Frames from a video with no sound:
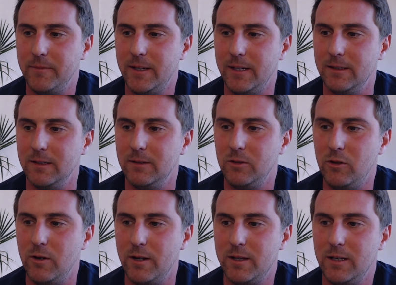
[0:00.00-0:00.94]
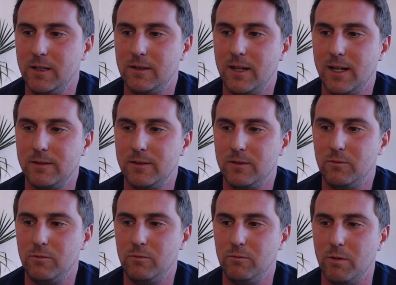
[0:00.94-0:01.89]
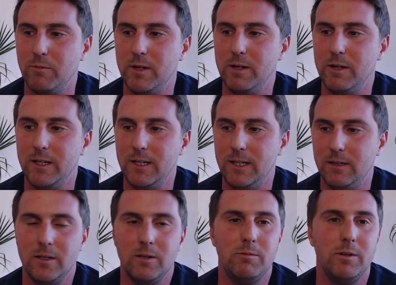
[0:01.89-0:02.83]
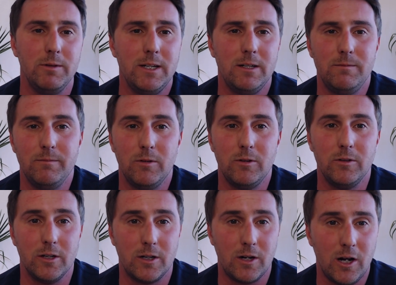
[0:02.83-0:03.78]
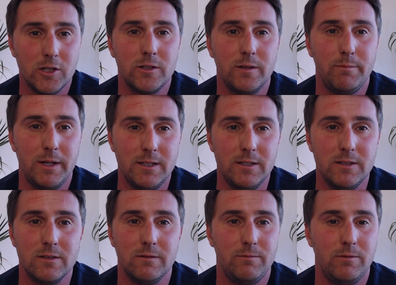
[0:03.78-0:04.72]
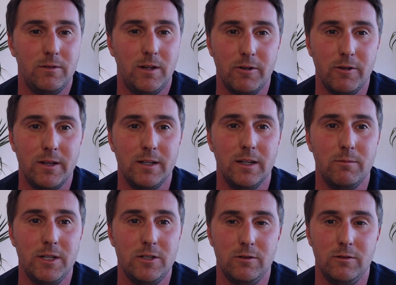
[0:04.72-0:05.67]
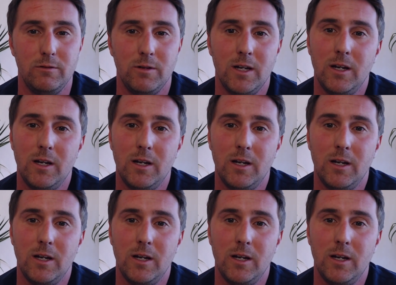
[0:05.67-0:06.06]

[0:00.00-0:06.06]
And I think that when we read the contra opinions of everything that we do,